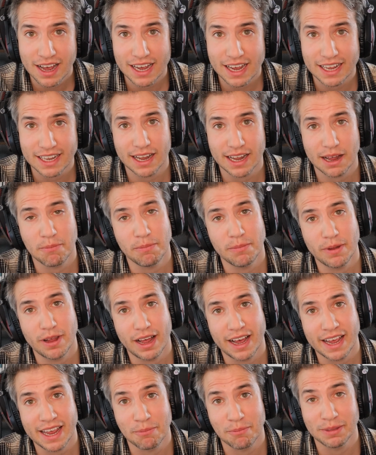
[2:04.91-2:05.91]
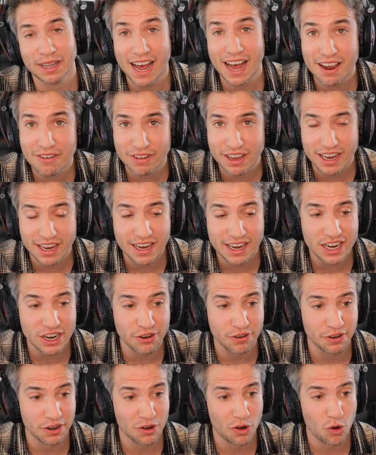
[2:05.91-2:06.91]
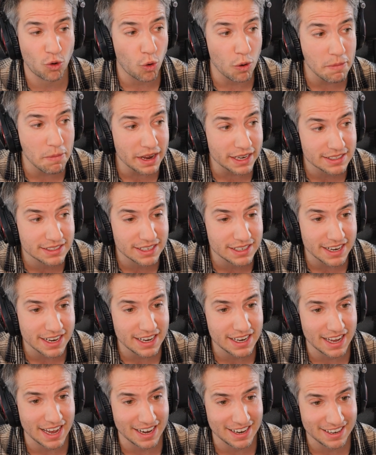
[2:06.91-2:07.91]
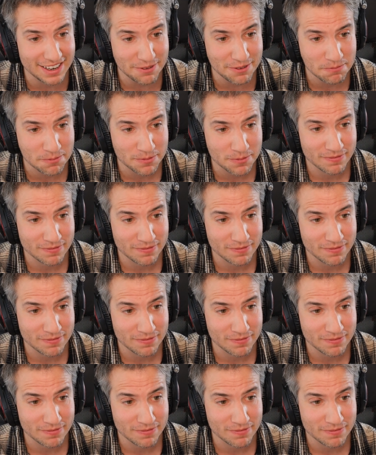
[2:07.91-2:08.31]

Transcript: I am live here in Quebec City, Canada,